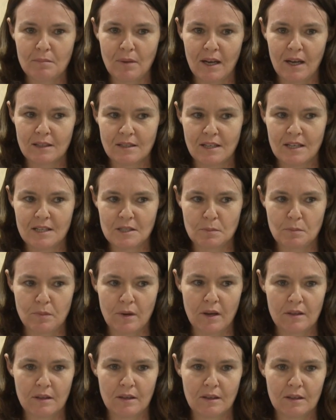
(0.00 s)
but his
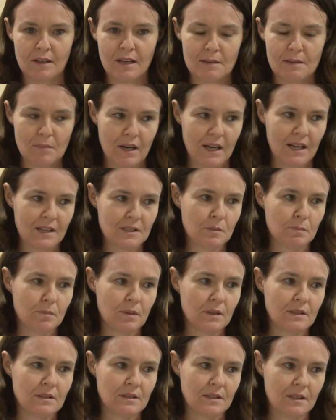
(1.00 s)
brother and my
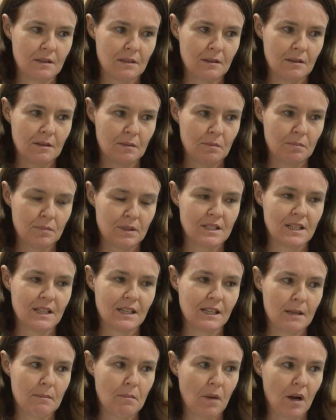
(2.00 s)
husband, and
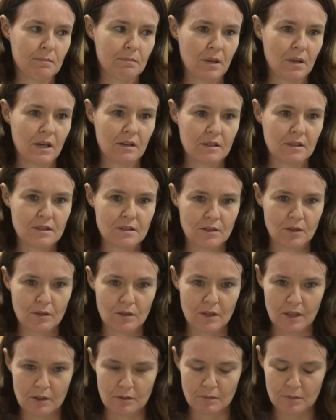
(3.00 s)
particularly my parents who
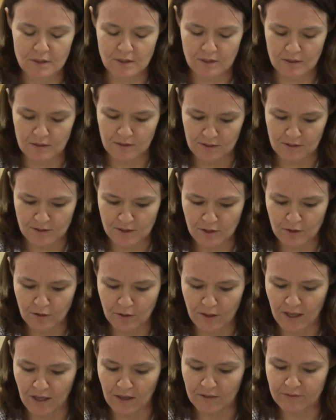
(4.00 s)
helped to
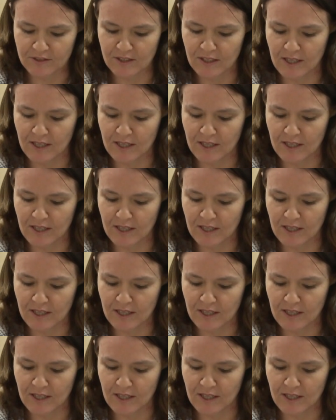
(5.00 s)
look after